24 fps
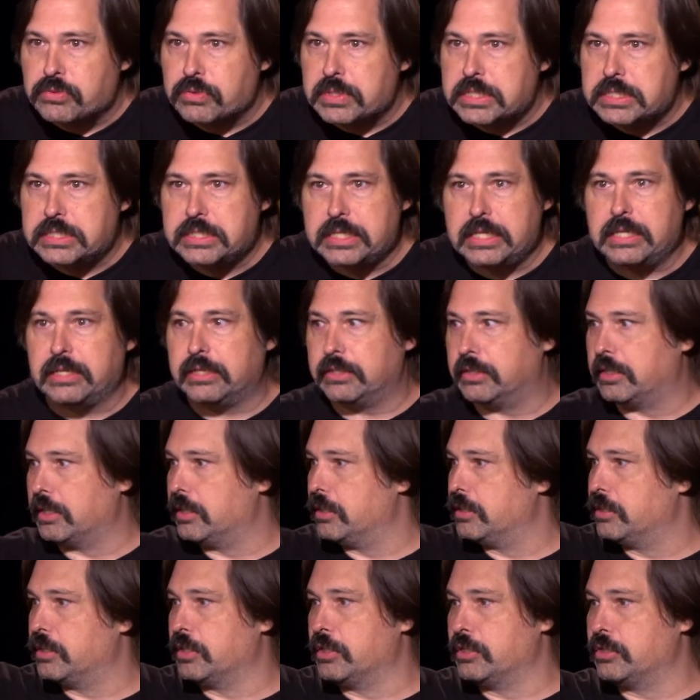We see
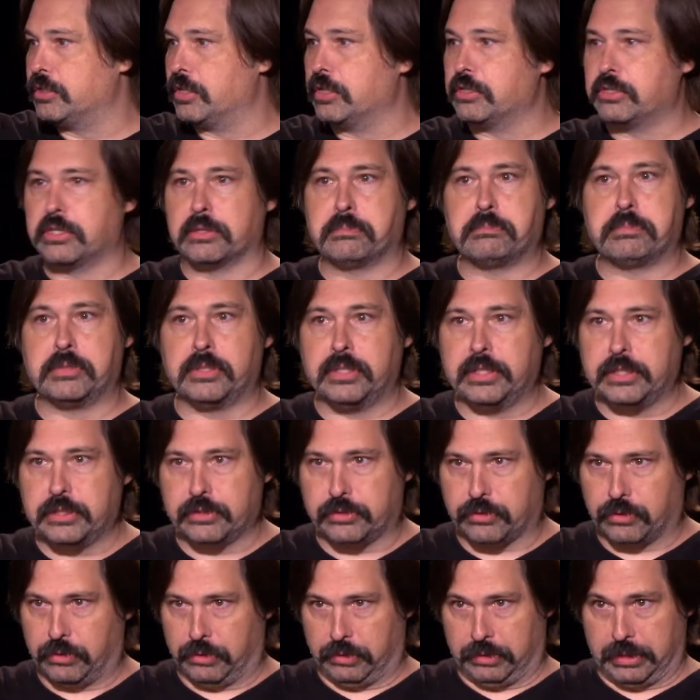the the, the, the
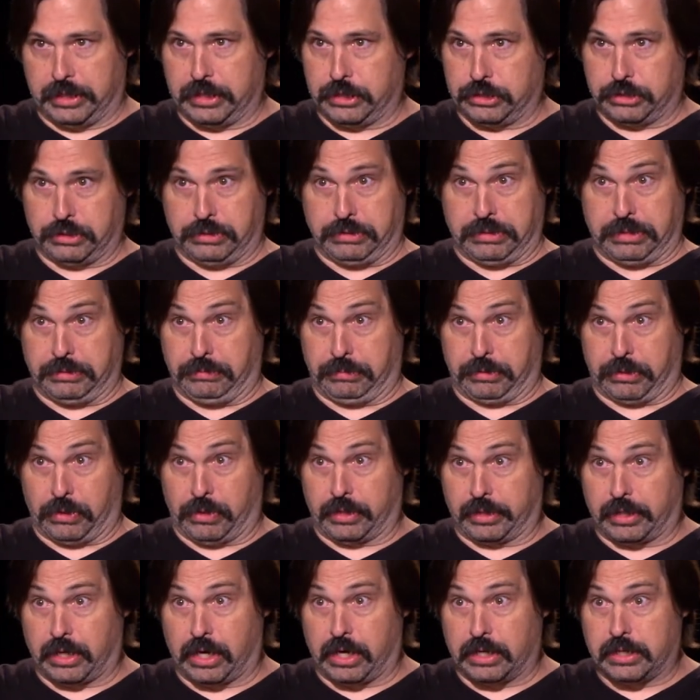political issues that were
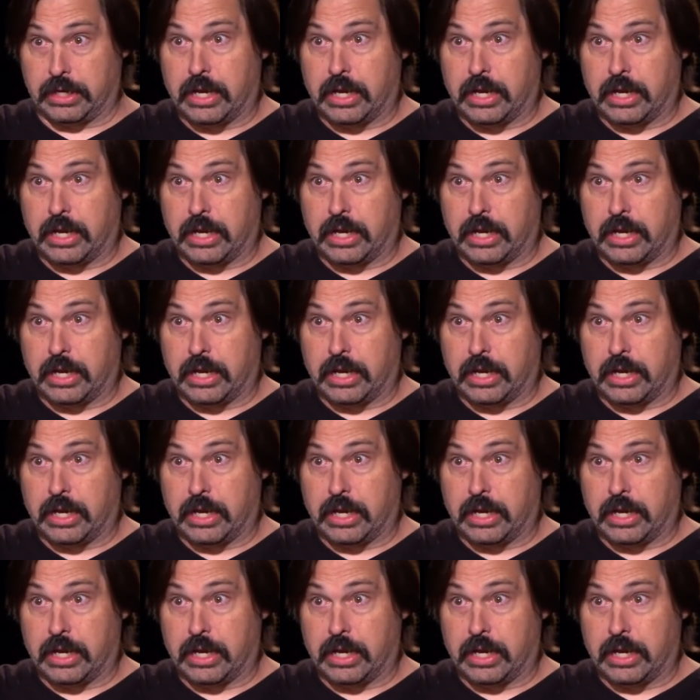going on.